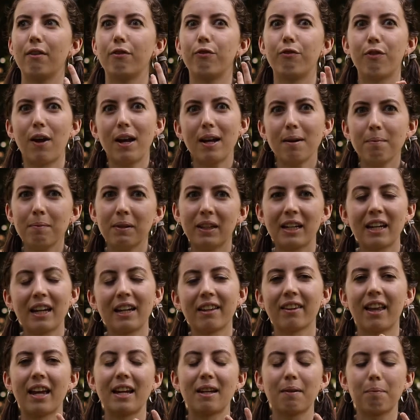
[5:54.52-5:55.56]
family
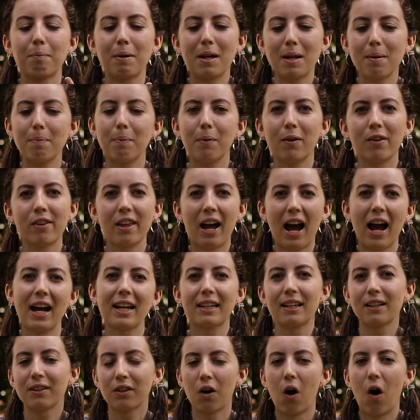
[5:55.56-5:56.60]
and like people that I
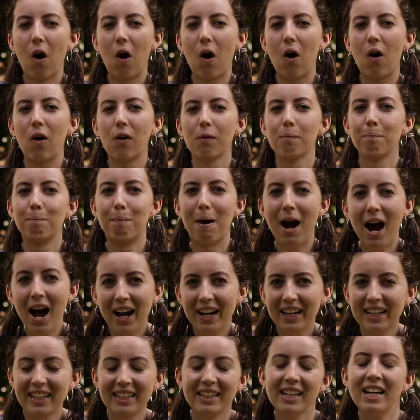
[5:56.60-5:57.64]
can call
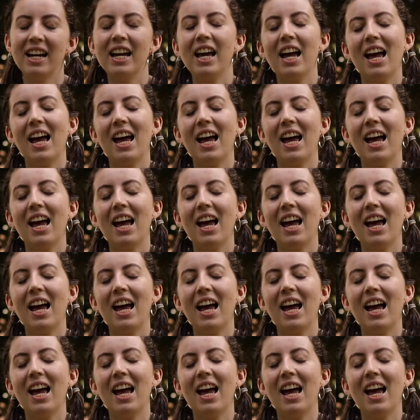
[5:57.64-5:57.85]
mine.